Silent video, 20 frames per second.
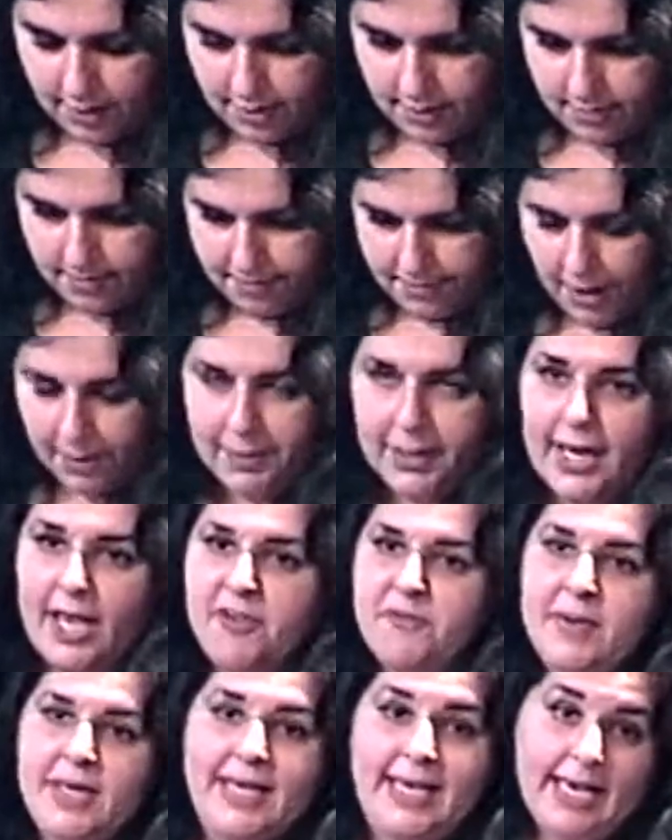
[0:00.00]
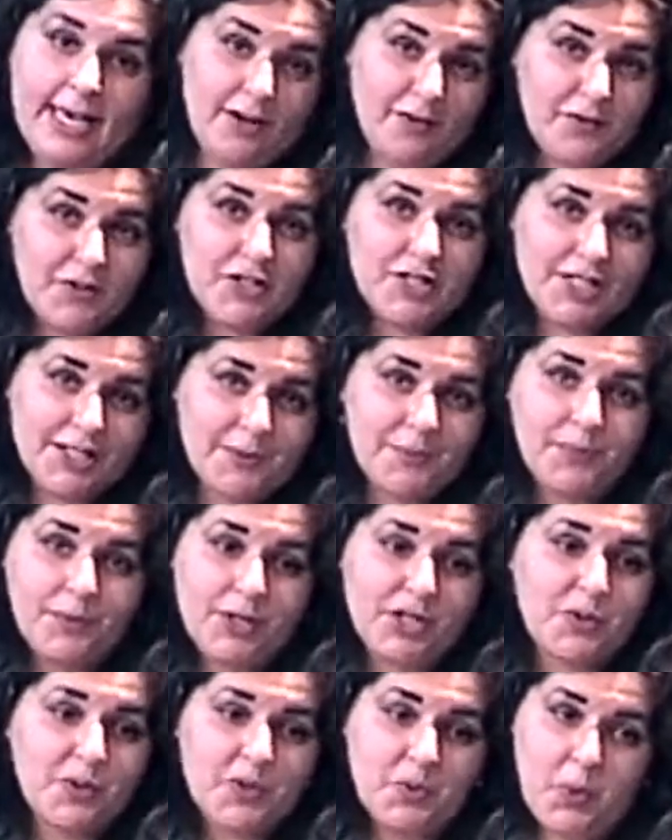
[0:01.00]
Baba gave me gifts,
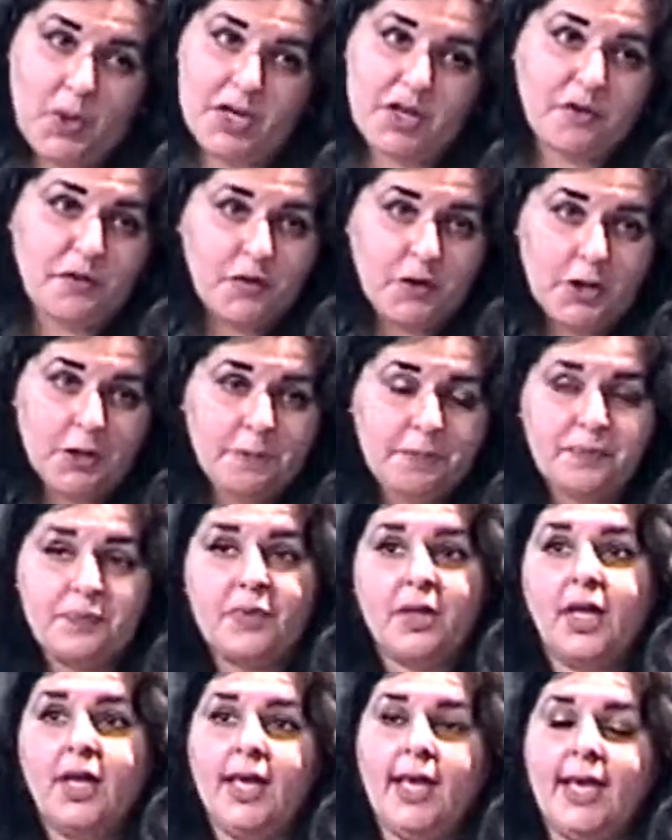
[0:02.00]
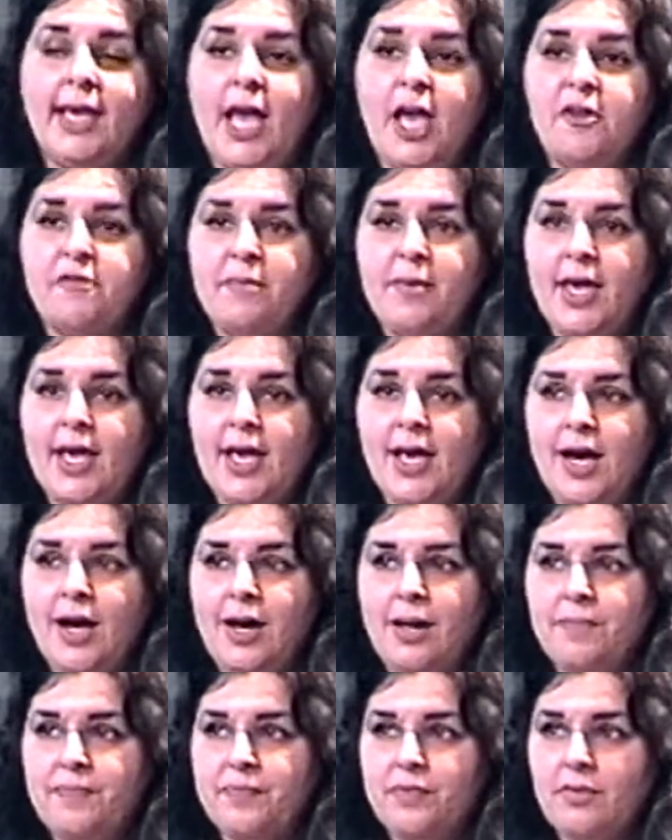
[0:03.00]
which was wonderful. He gave me...
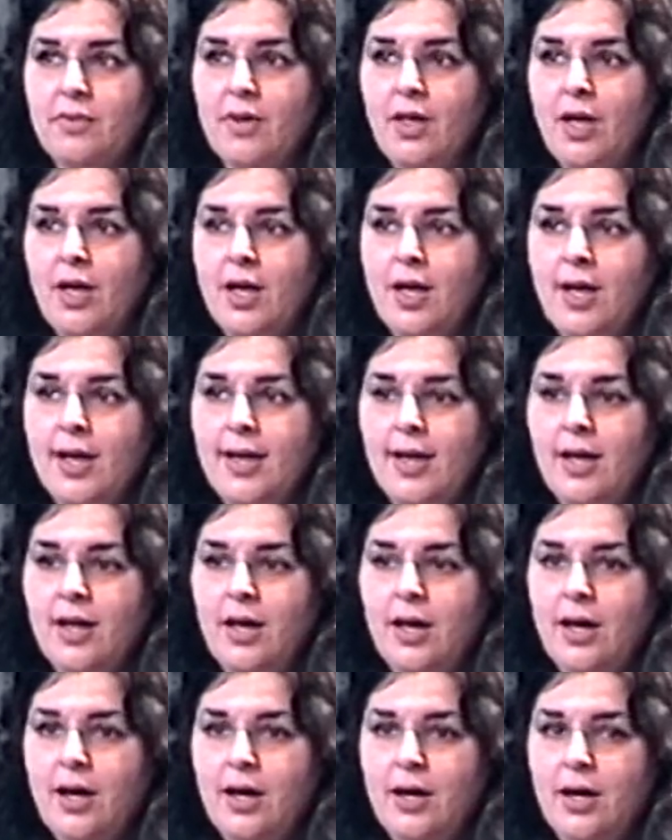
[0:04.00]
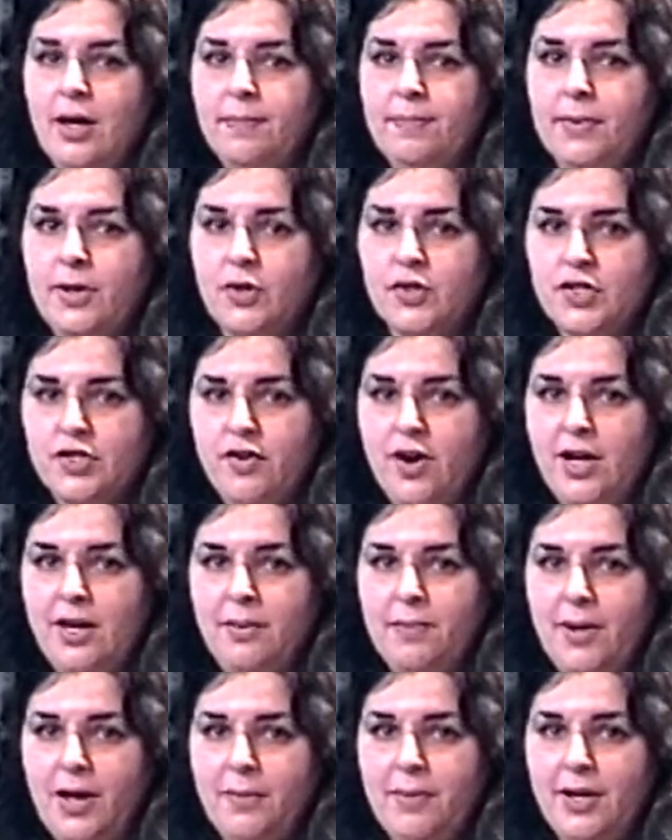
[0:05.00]
an
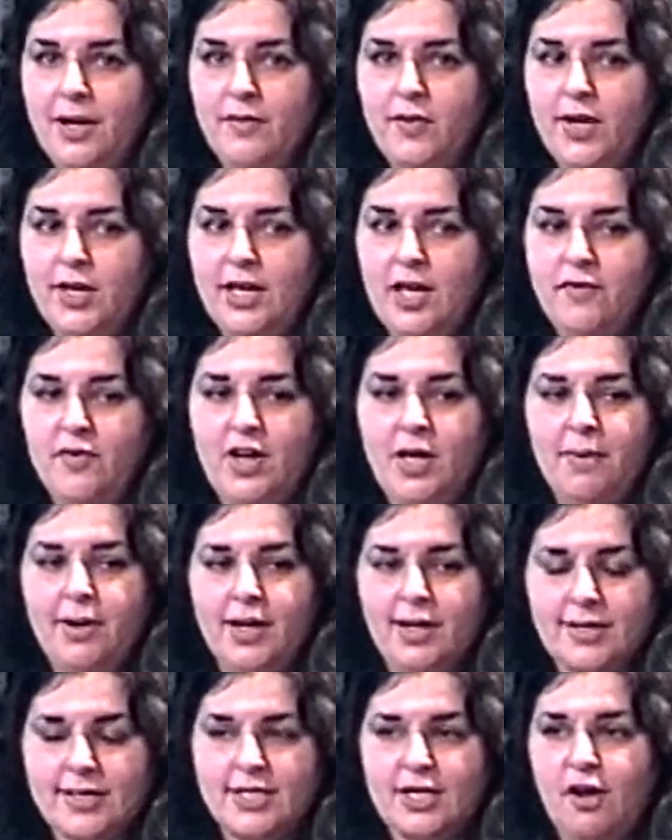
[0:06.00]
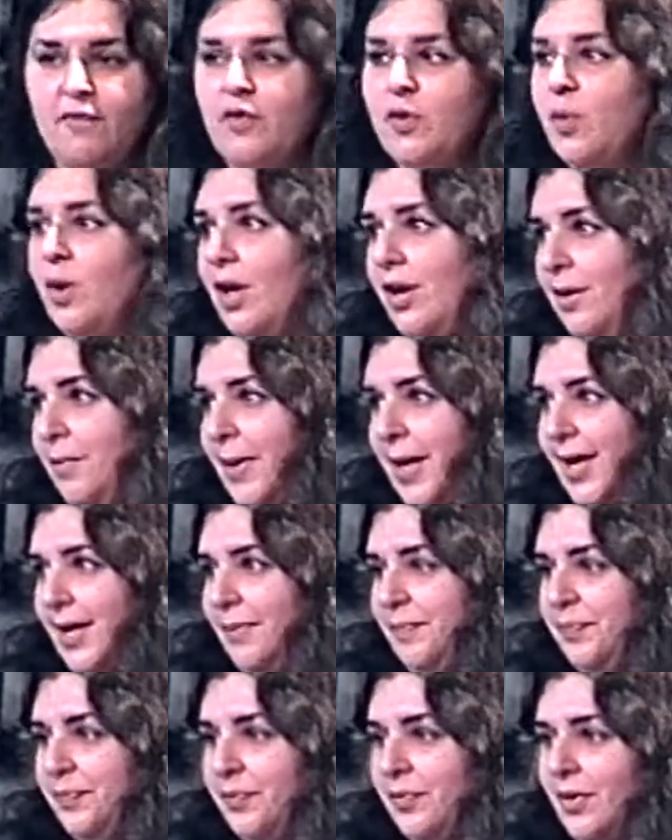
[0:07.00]
Australian Baba lover had given him a little stuffed koala
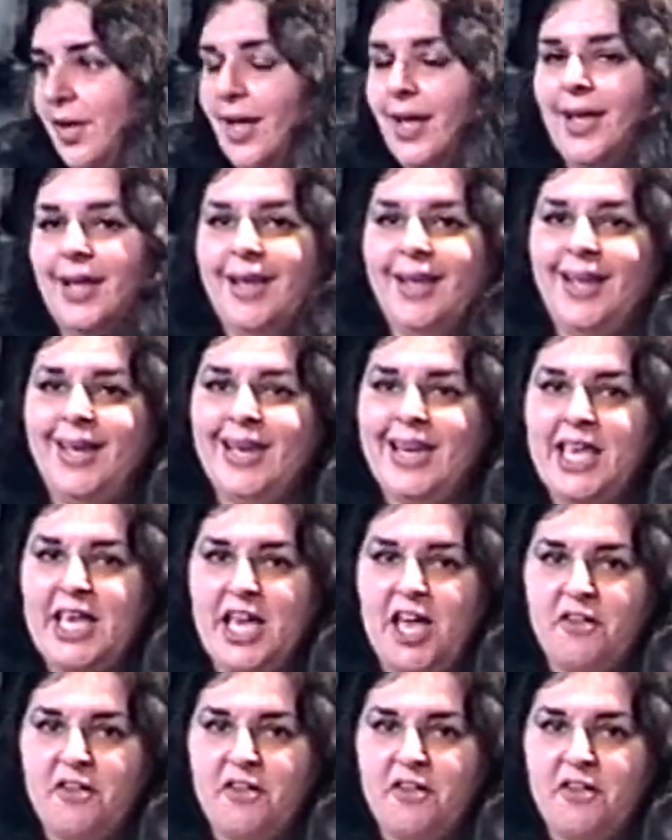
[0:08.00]
bear, and he gave